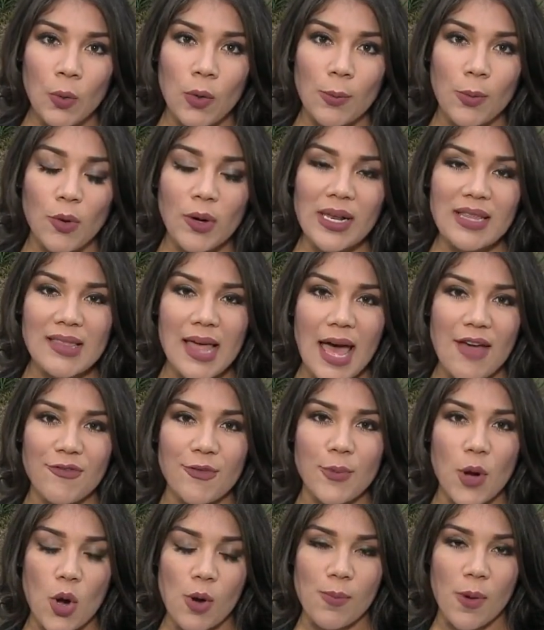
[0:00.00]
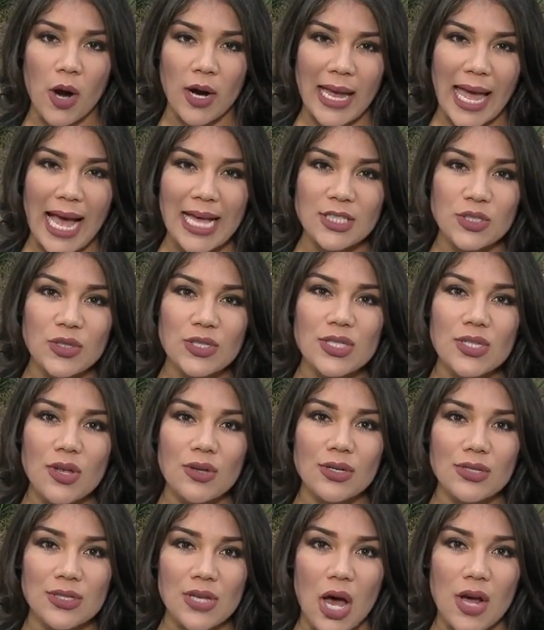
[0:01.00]
Reporting live from Oak Park, Astrid
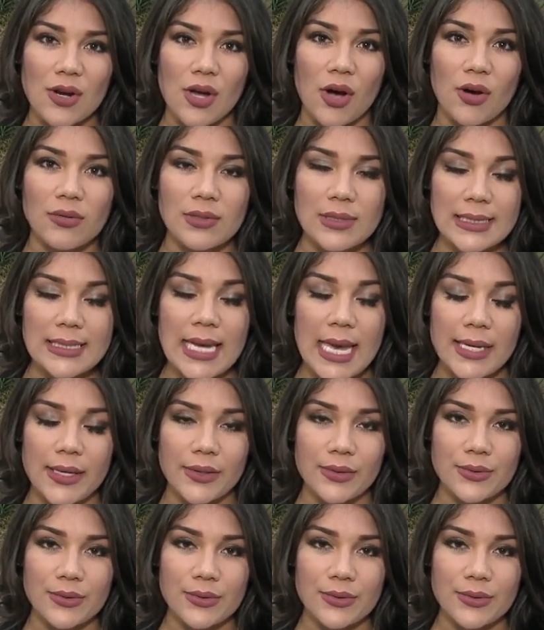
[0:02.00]
Solorzano, 10